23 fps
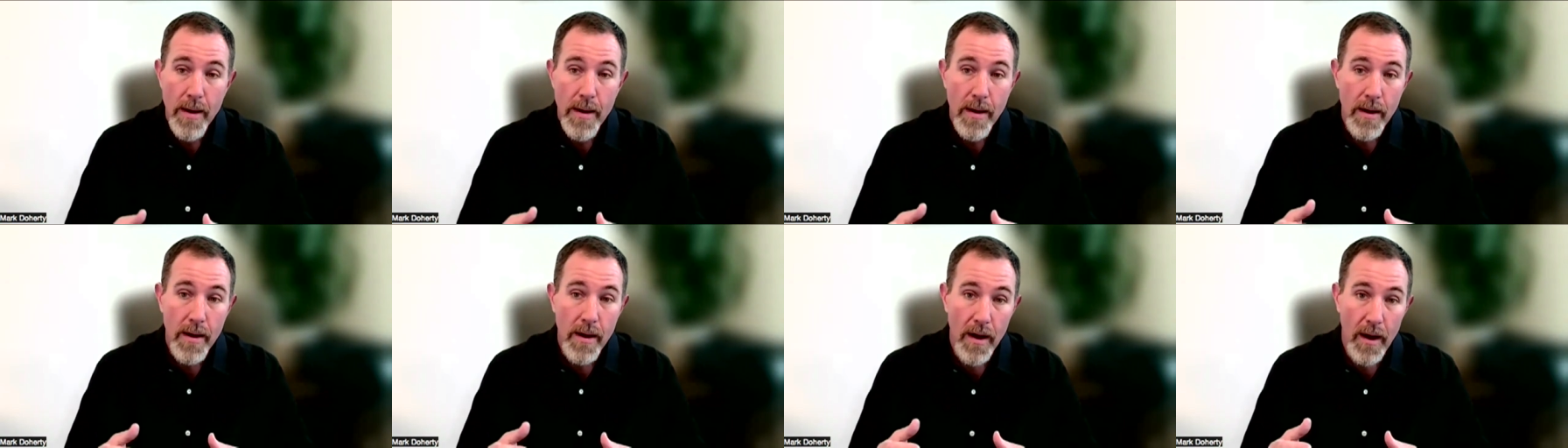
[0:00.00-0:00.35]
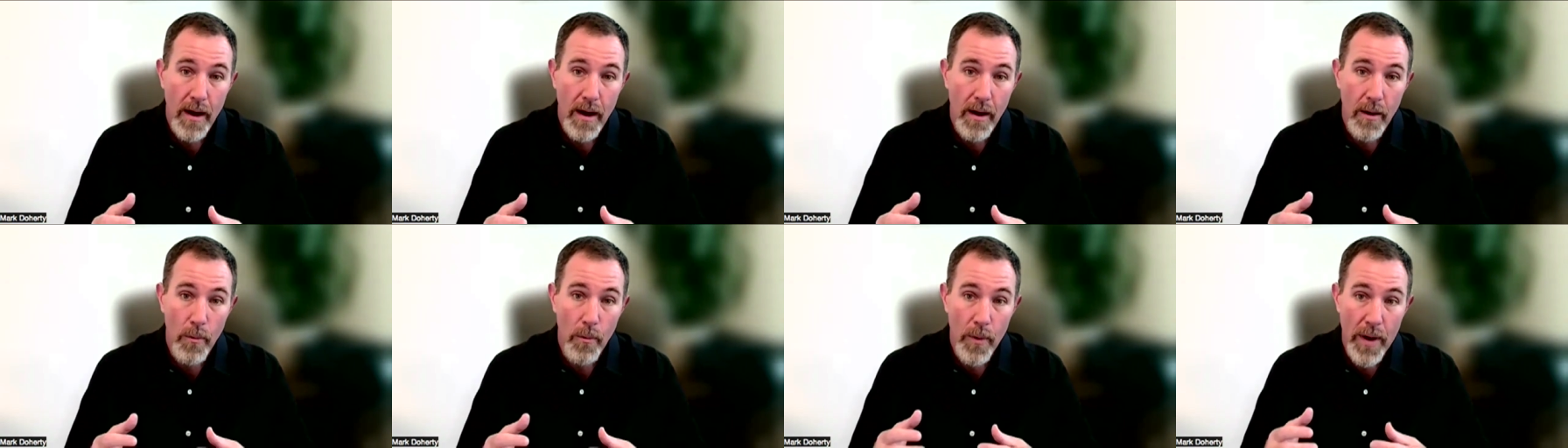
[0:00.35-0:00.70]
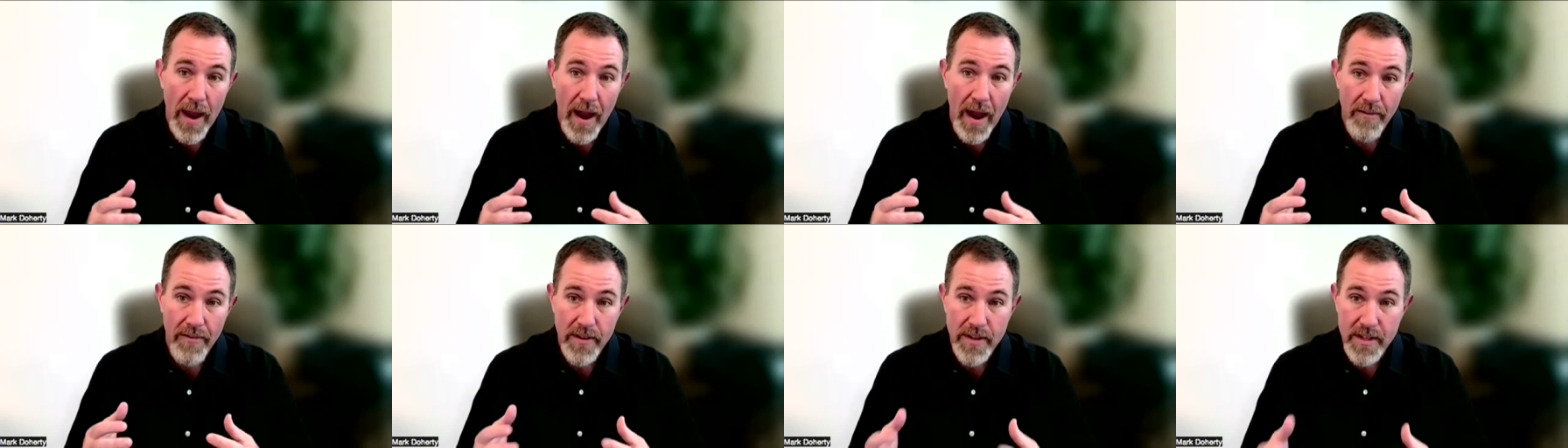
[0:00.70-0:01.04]
uh, we
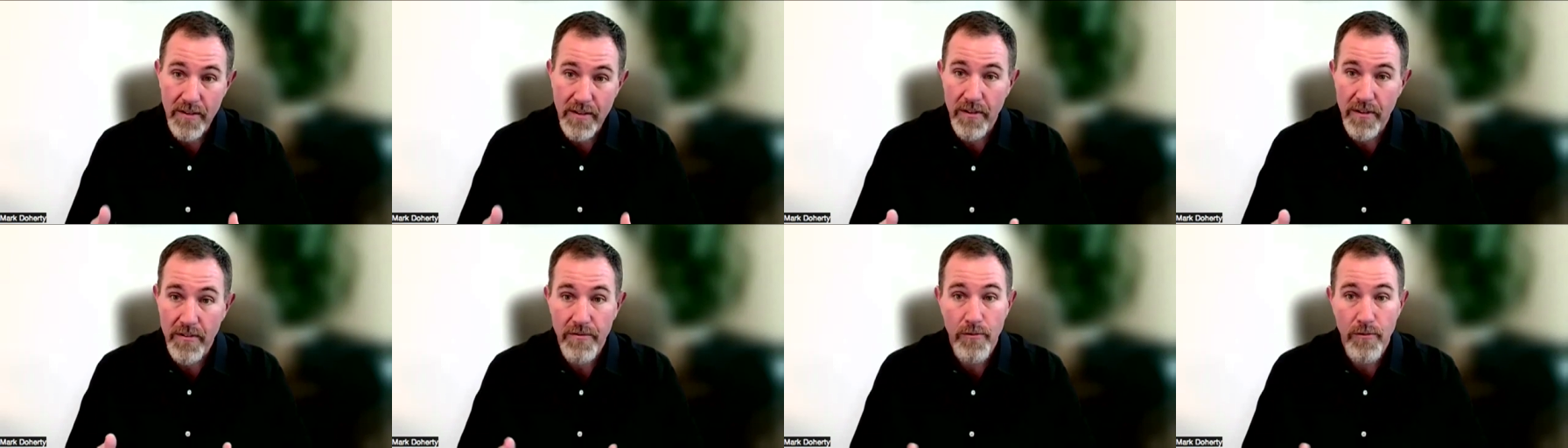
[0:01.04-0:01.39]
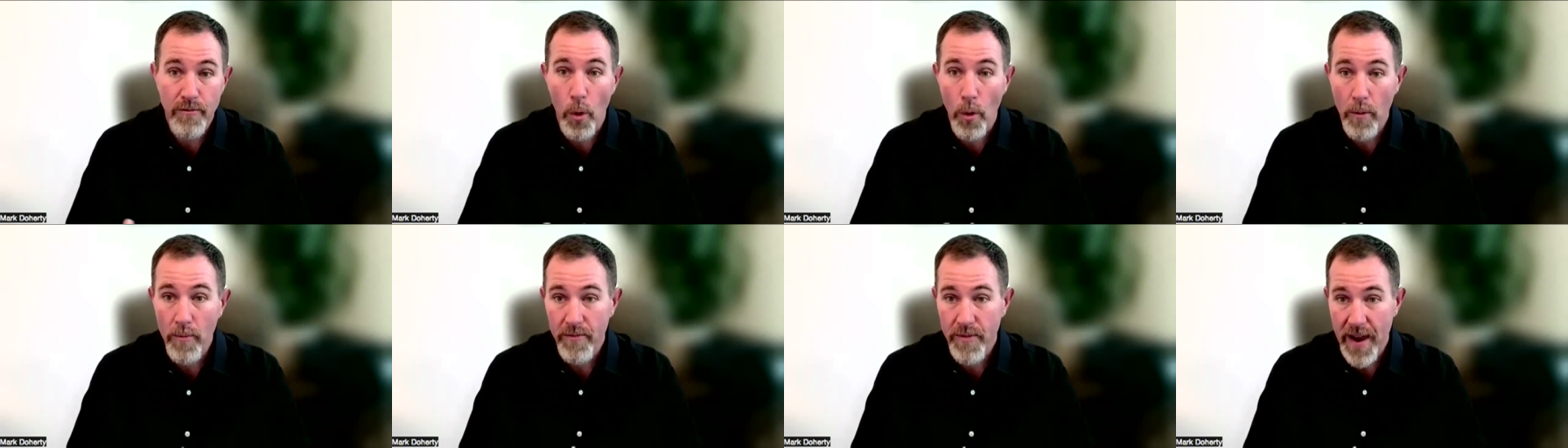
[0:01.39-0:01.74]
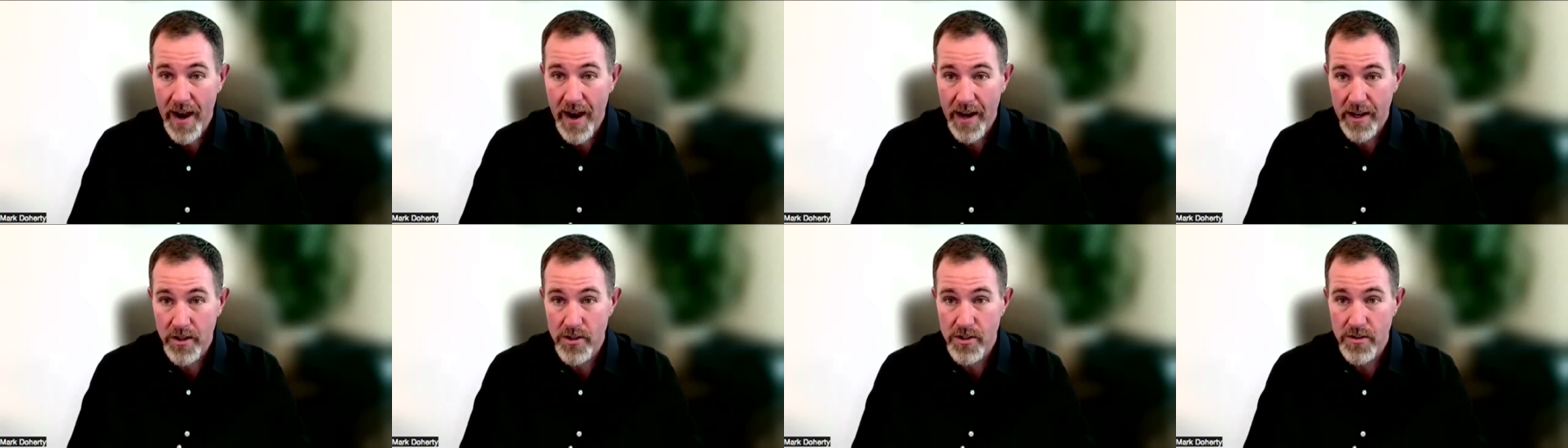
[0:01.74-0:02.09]
have the different form
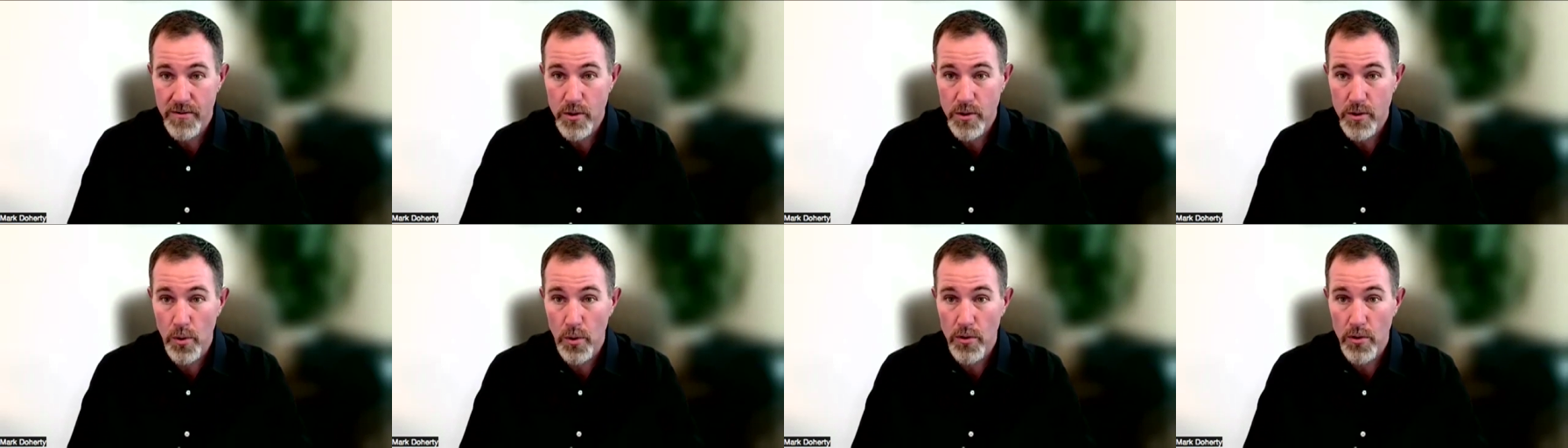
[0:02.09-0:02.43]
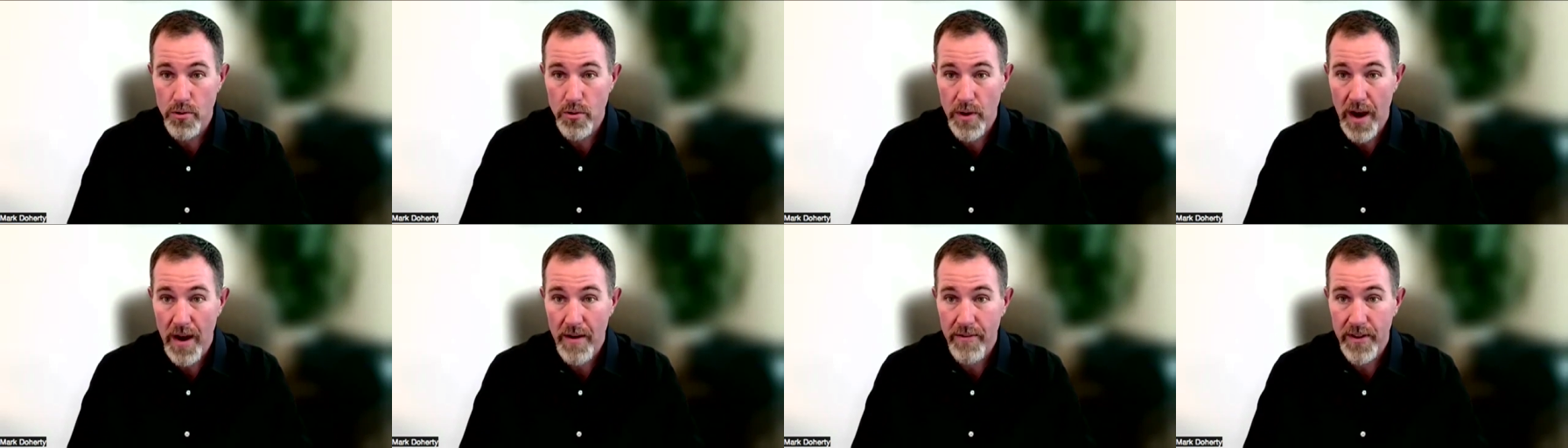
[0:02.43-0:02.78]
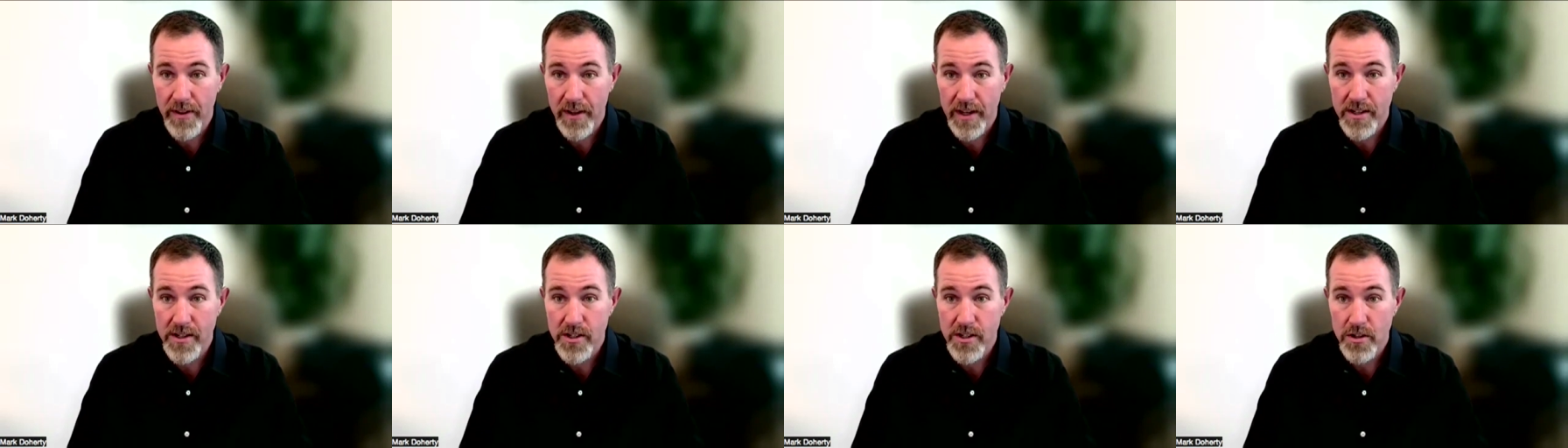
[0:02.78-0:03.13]
factors of dual draft
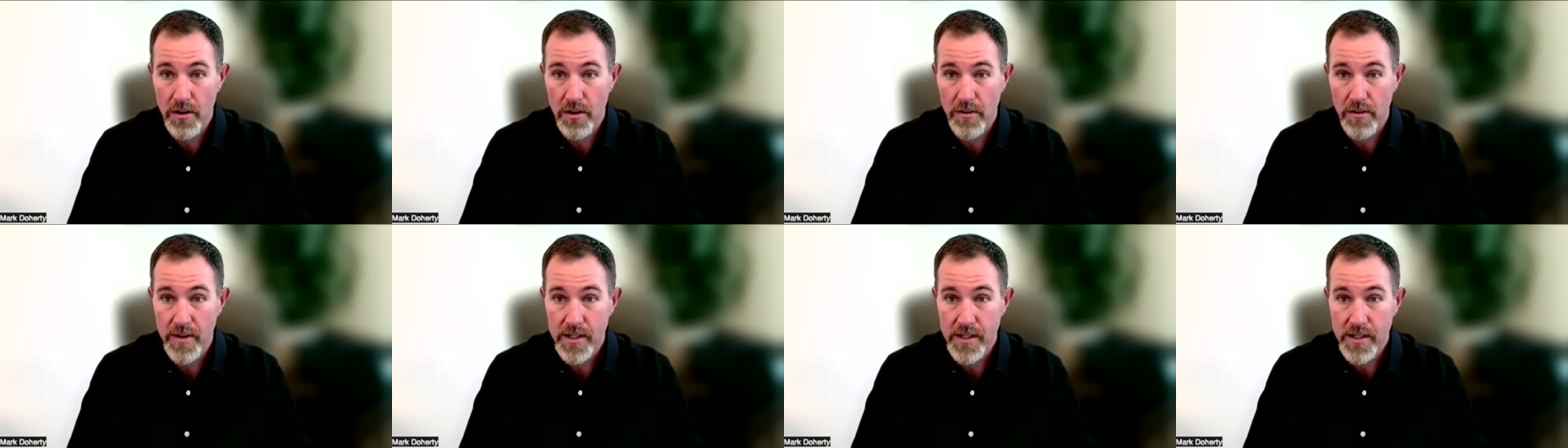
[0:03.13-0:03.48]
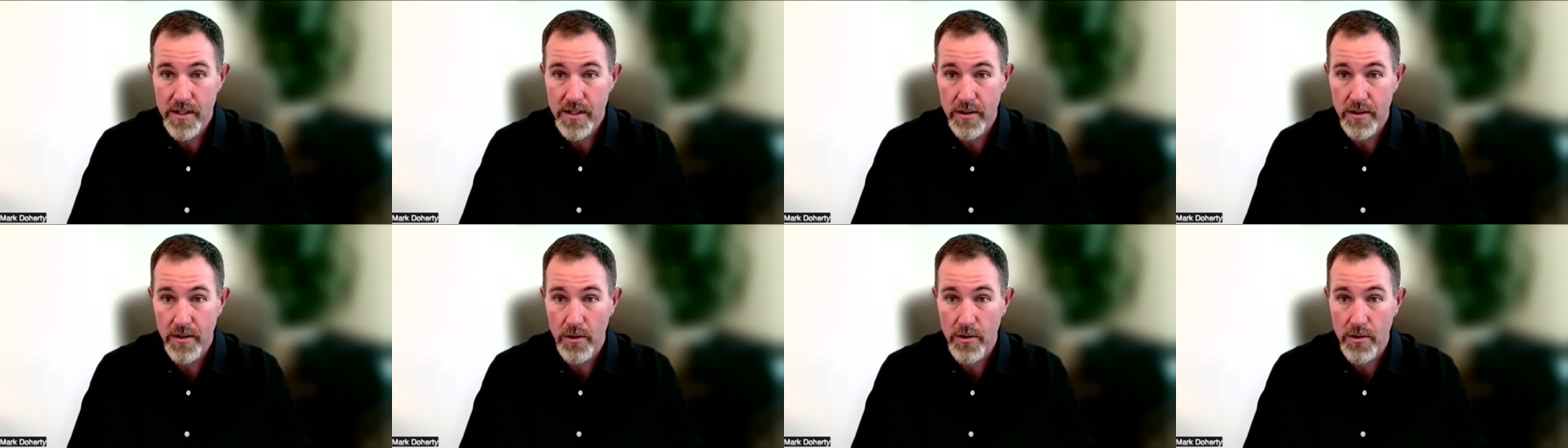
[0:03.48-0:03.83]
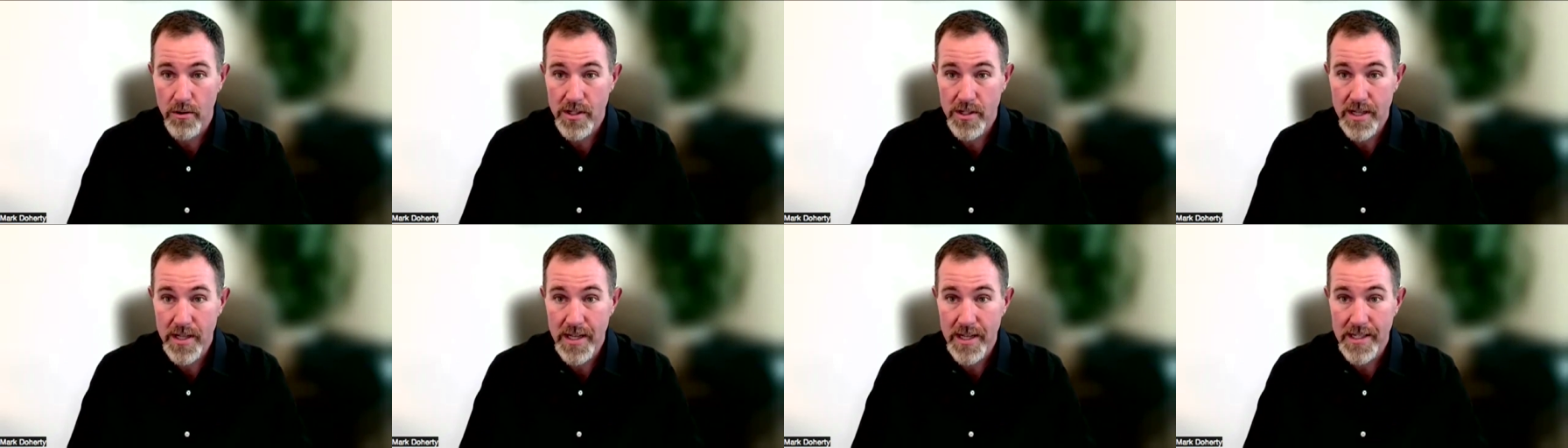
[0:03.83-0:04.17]
that can service
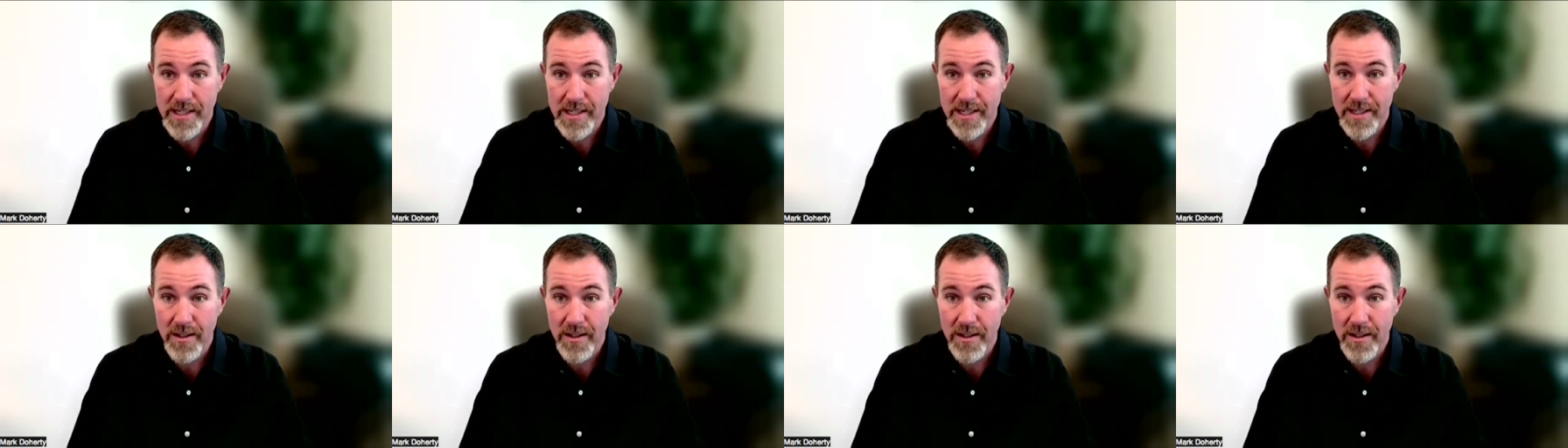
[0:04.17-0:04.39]
those needs.